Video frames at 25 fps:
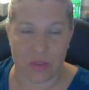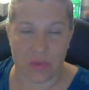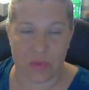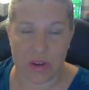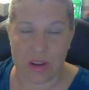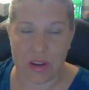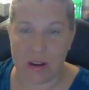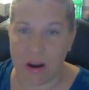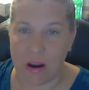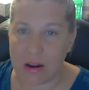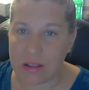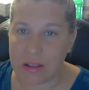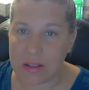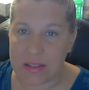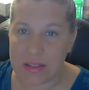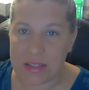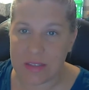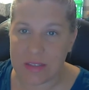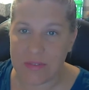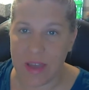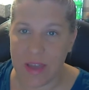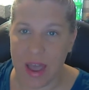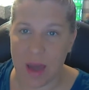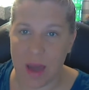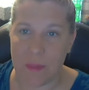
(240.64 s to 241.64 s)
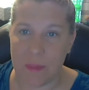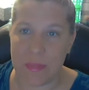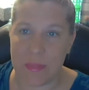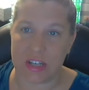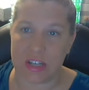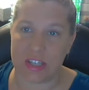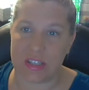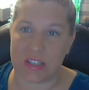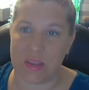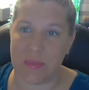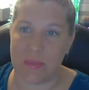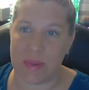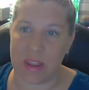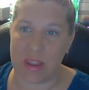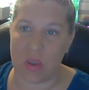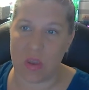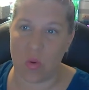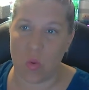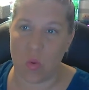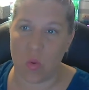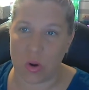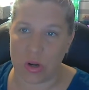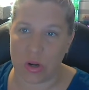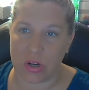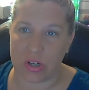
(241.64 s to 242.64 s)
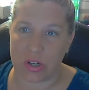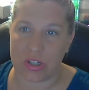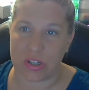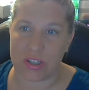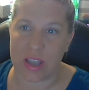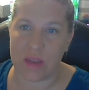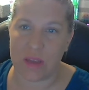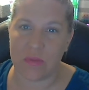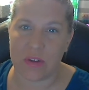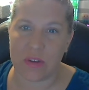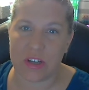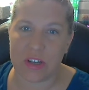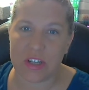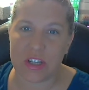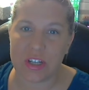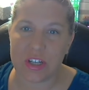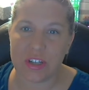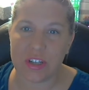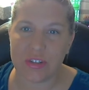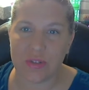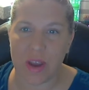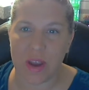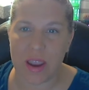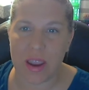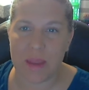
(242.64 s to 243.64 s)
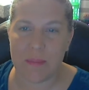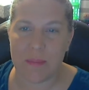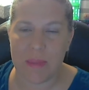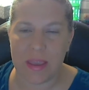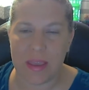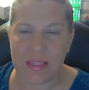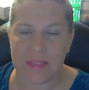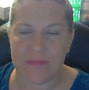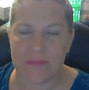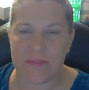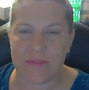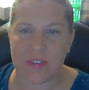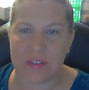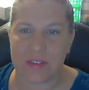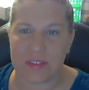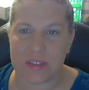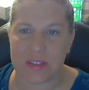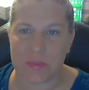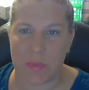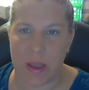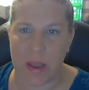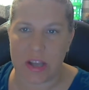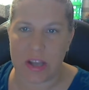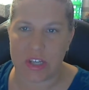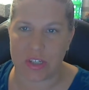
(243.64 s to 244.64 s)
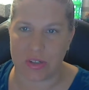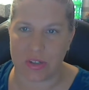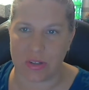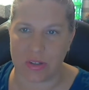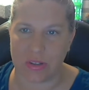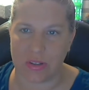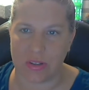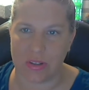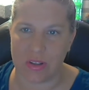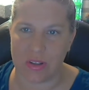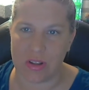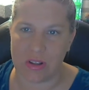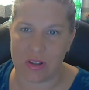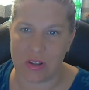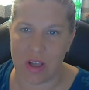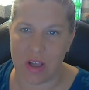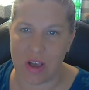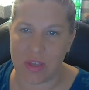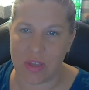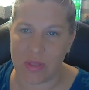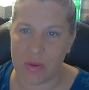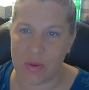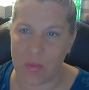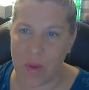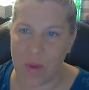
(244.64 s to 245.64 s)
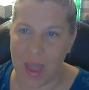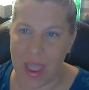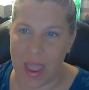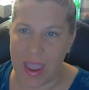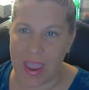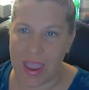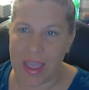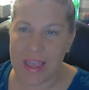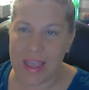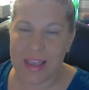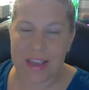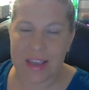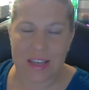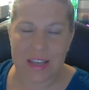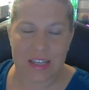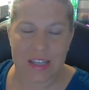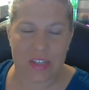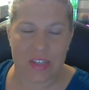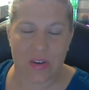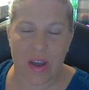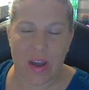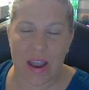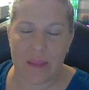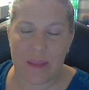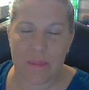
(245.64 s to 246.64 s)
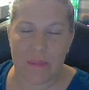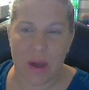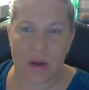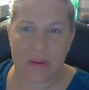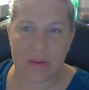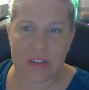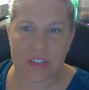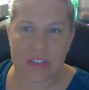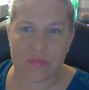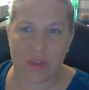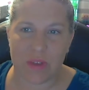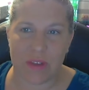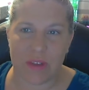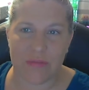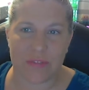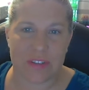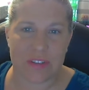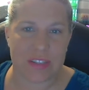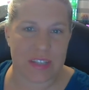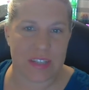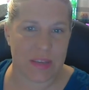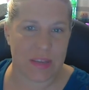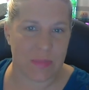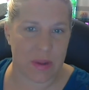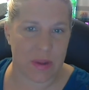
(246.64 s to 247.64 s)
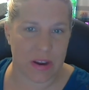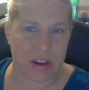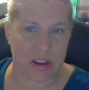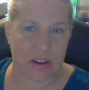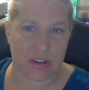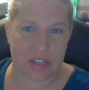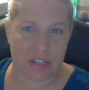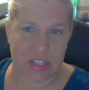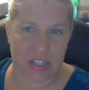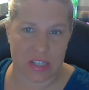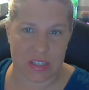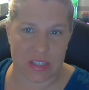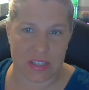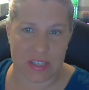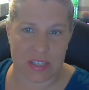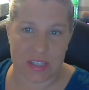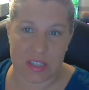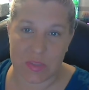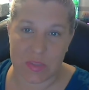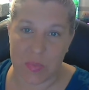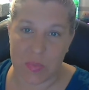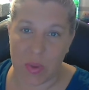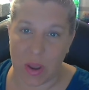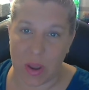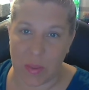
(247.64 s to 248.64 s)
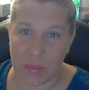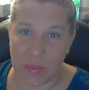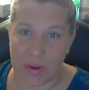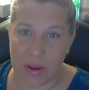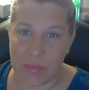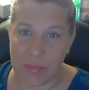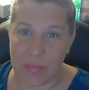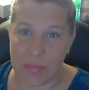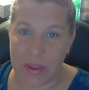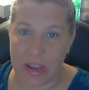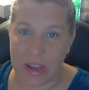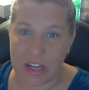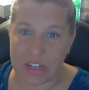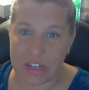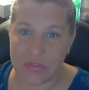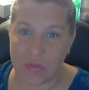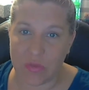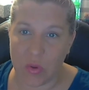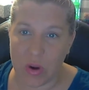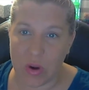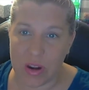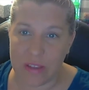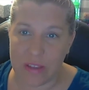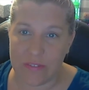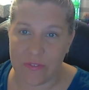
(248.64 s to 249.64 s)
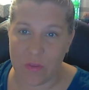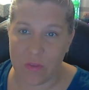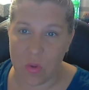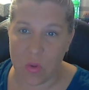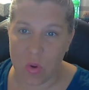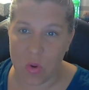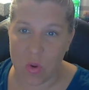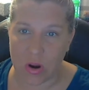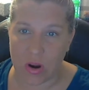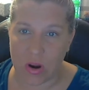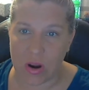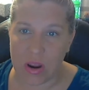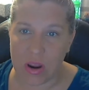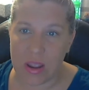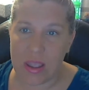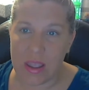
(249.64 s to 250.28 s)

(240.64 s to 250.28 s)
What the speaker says: regardless of how much somebody orders, I want you to try and make them feel special along the way. So I'm always referencing Mary Christensen's book, but on page 44,